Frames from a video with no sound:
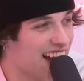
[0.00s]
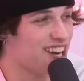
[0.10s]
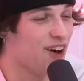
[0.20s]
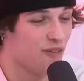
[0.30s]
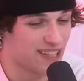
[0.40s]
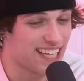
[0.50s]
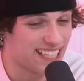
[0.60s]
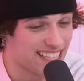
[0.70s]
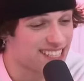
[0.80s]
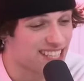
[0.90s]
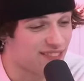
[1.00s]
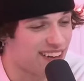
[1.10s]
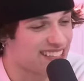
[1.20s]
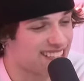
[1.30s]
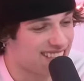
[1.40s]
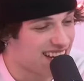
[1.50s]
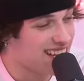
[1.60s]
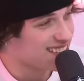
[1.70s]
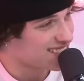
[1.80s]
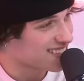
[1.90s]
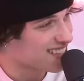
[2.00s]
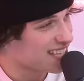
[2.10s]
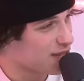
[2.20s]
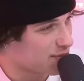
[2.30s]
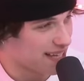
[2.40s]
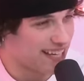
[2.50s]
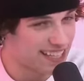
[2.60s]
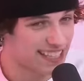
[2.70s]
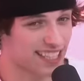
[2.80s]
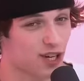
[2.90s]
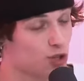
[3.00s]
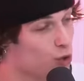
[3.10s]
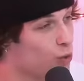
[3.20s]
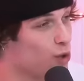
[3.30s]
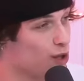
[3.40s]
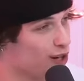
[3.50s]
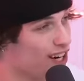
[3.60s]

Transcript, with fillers: No, what they need to invent is an insulated blanket that's like a cooler.